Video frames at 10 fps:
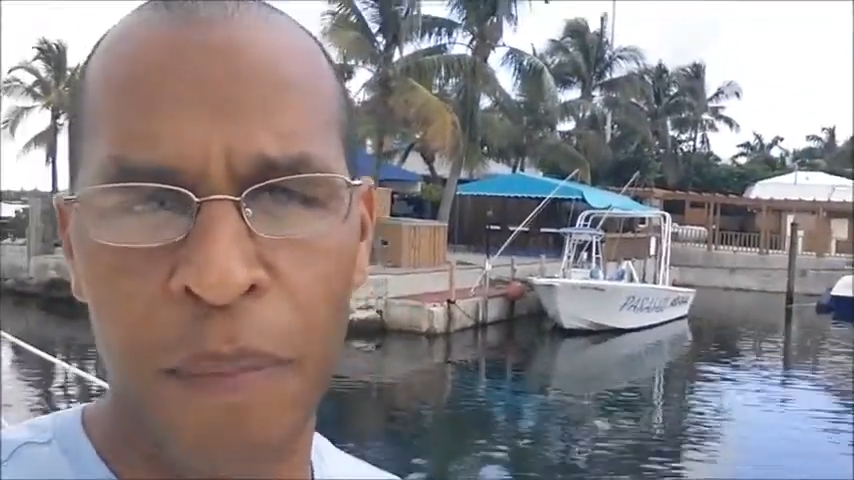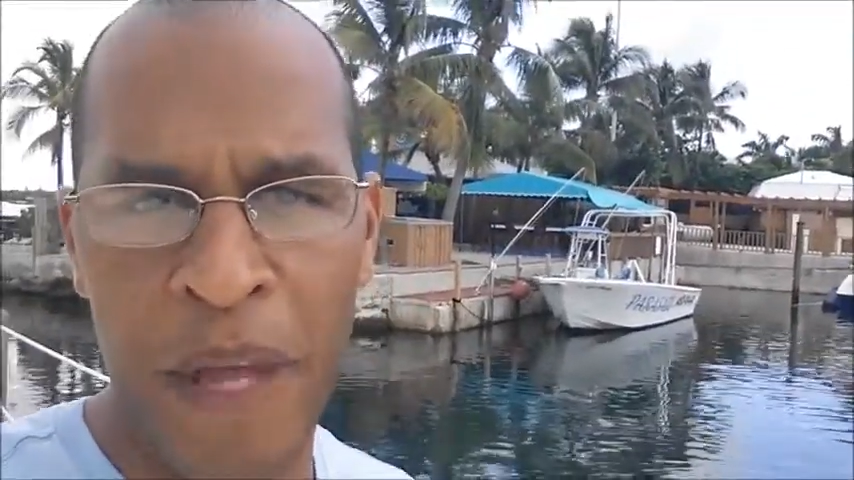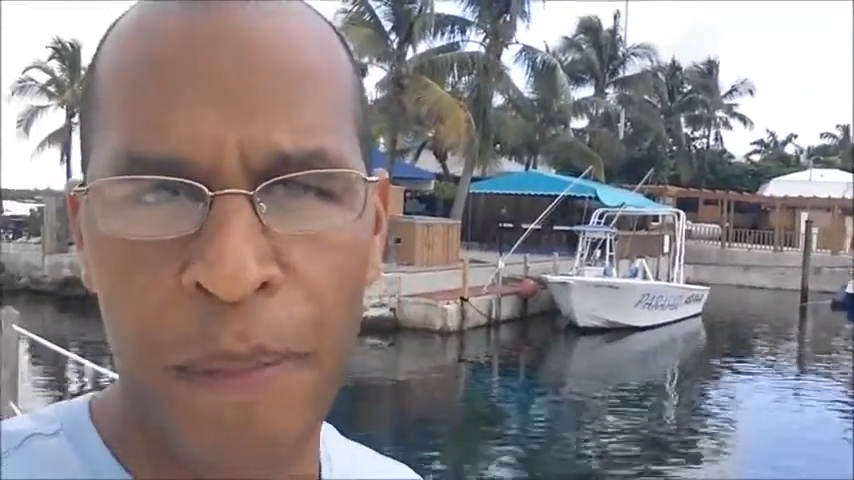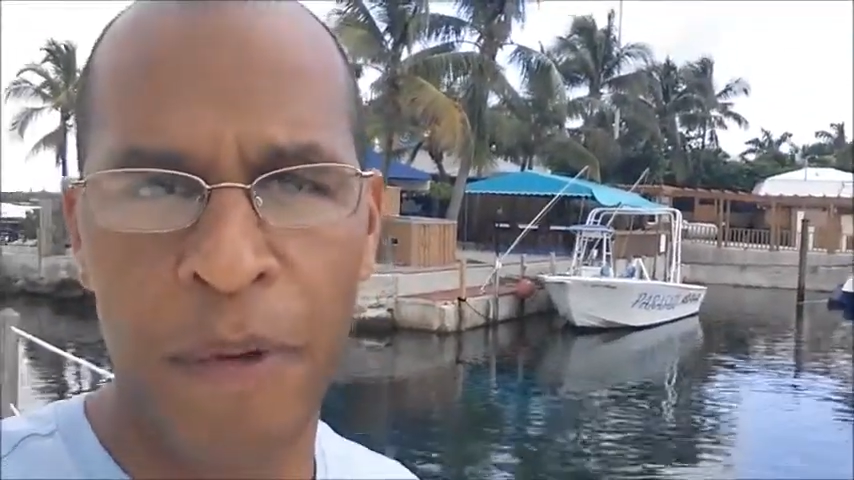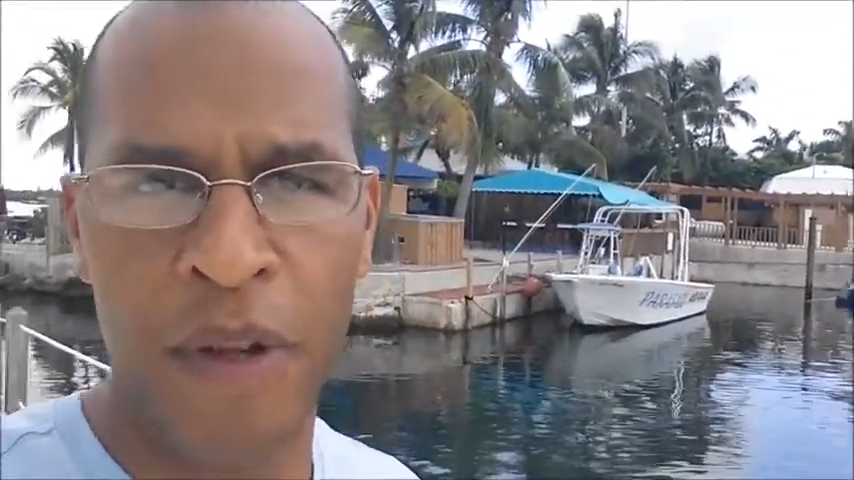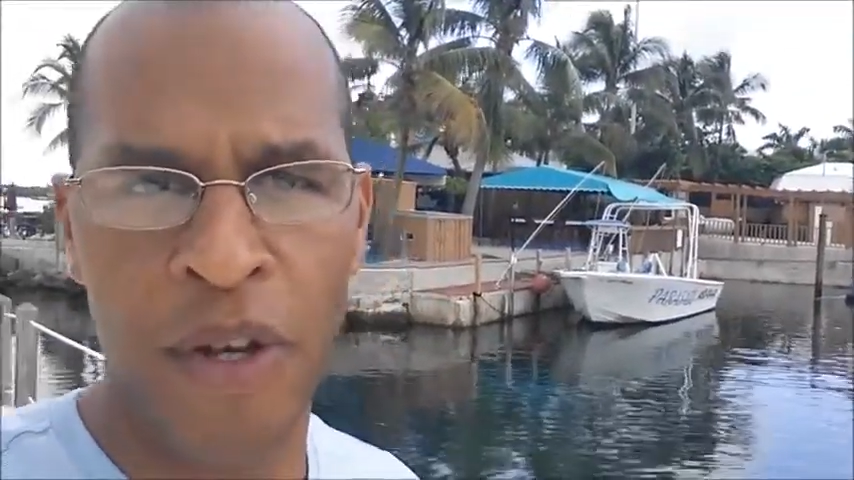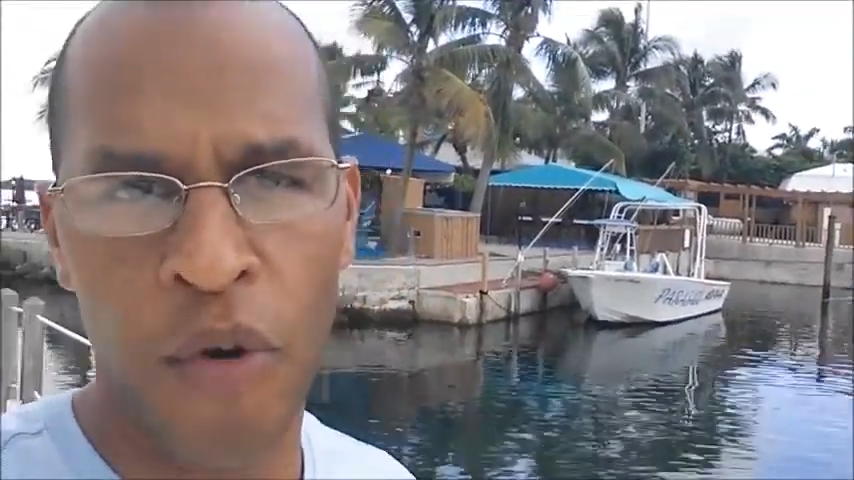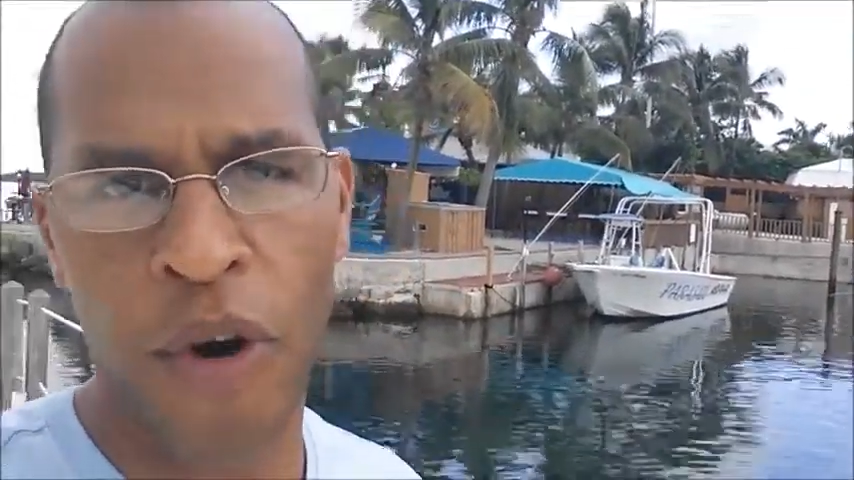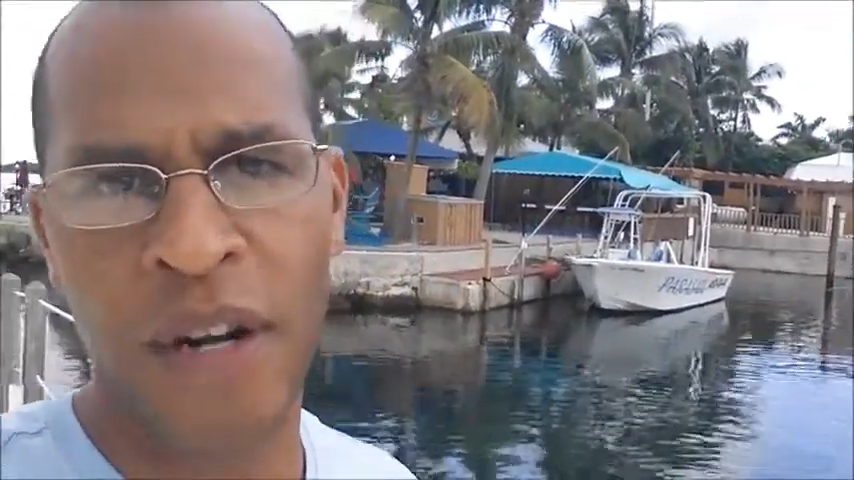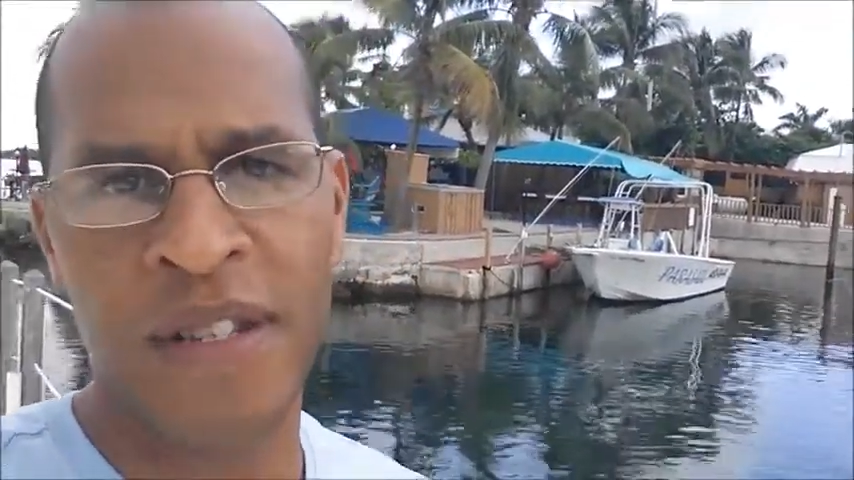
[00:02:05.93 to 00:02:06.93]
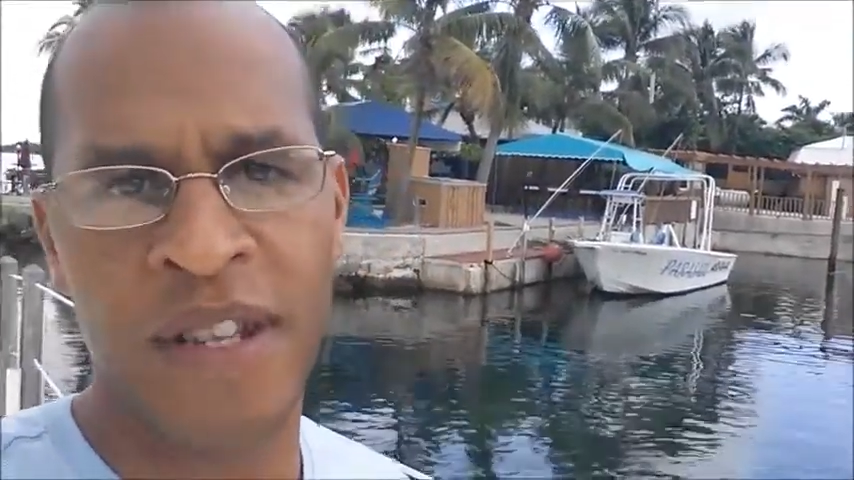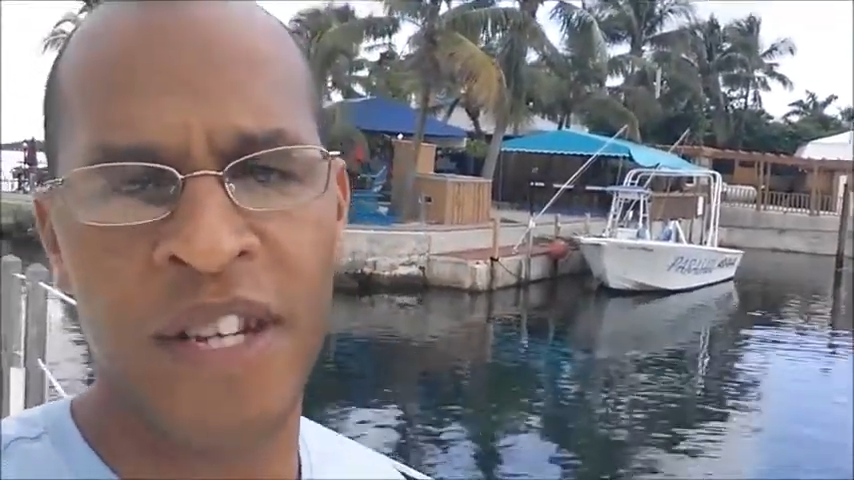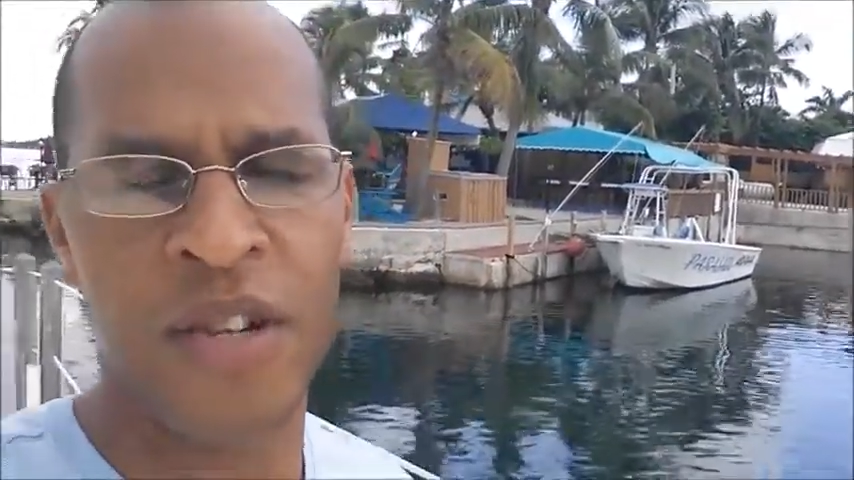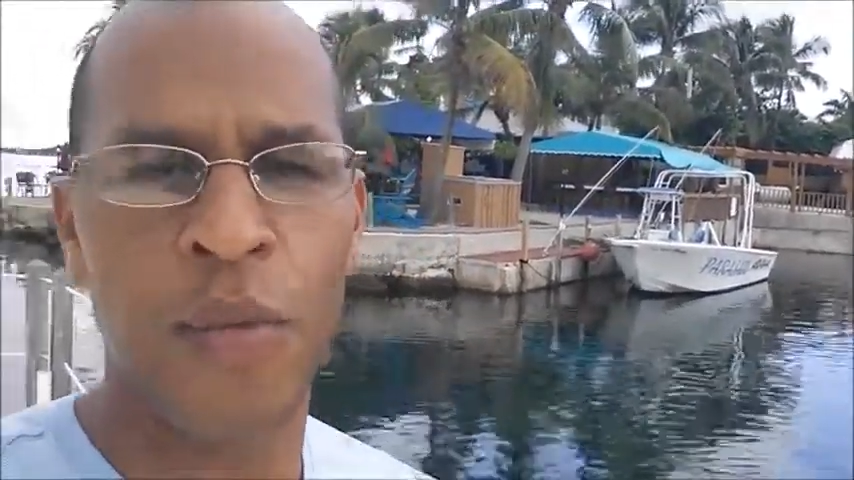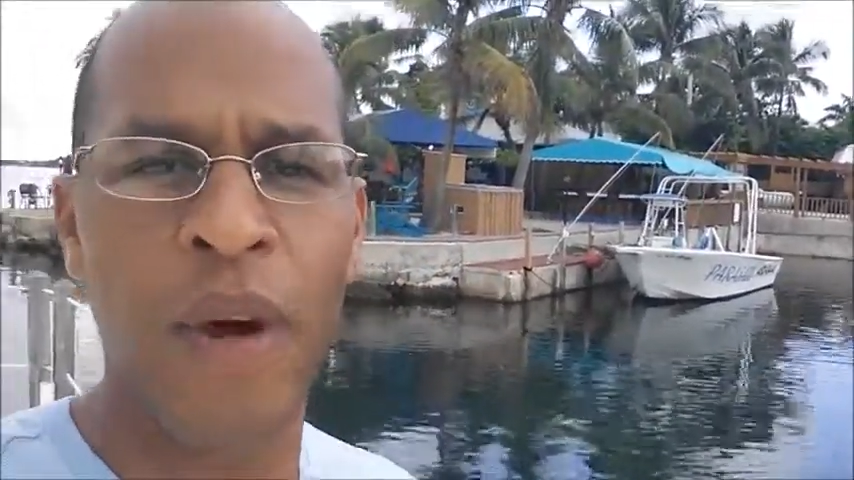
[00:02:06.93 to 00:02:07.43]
people in your organization.